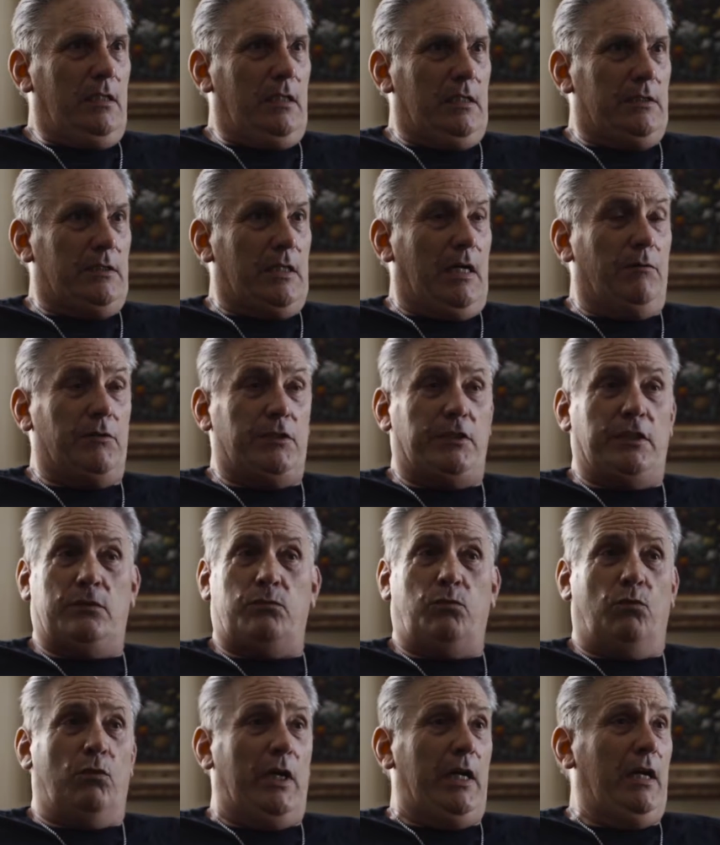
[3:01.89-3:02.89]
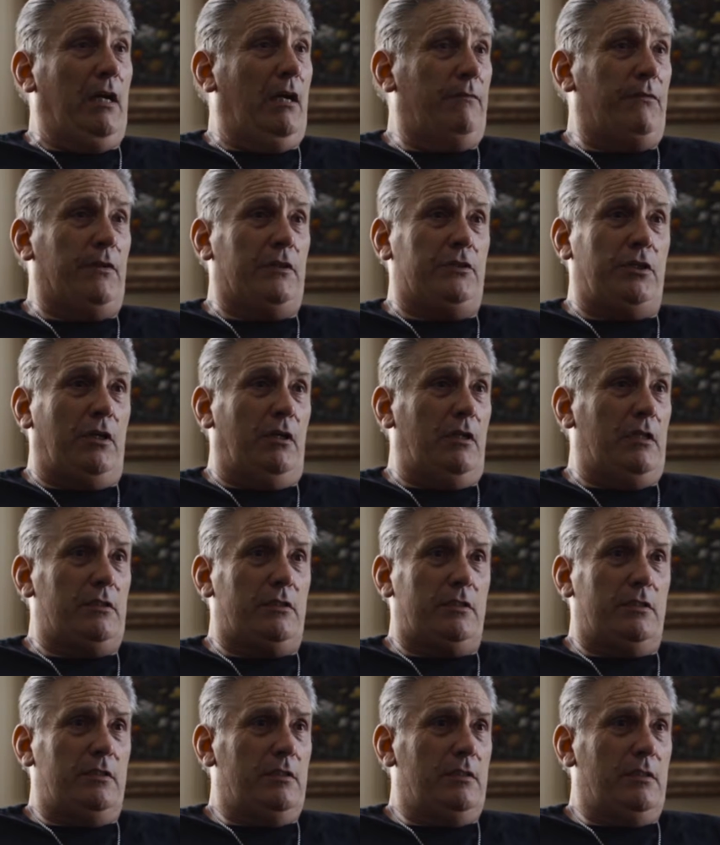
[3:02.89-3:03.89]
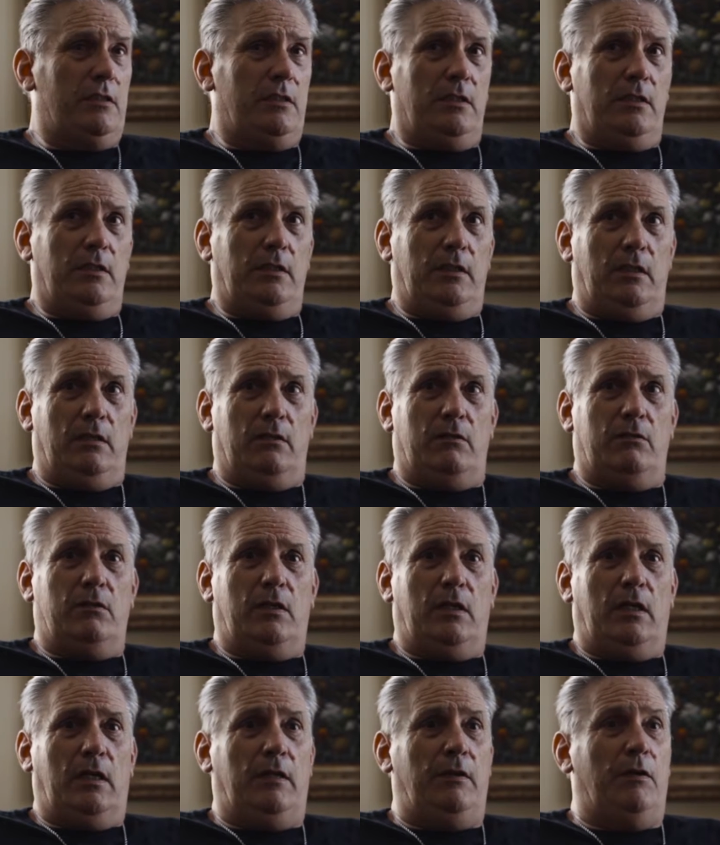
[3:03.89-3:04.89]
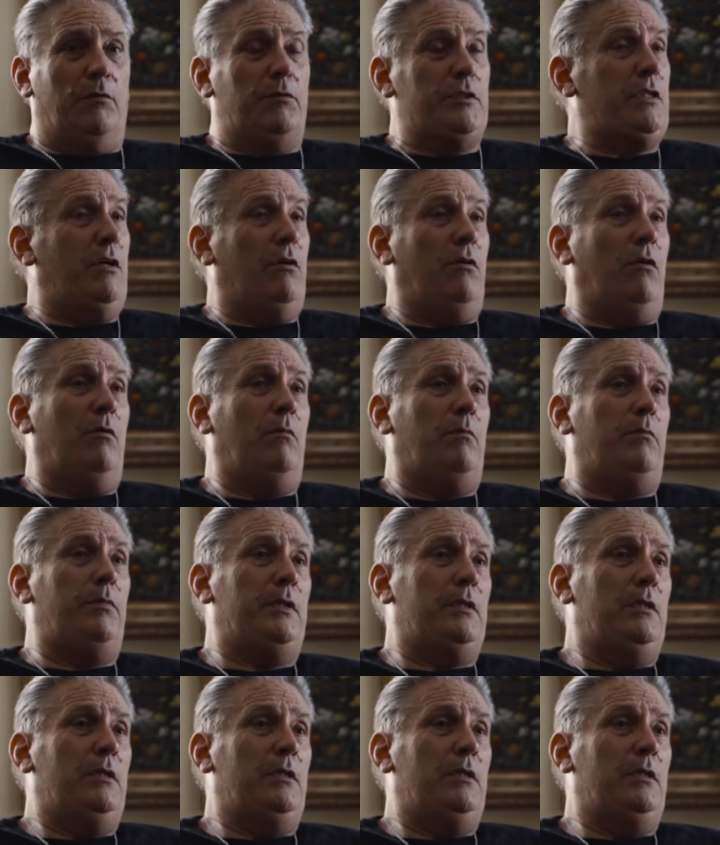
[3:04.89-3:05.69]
because I was just way off the charts, and there was no hope.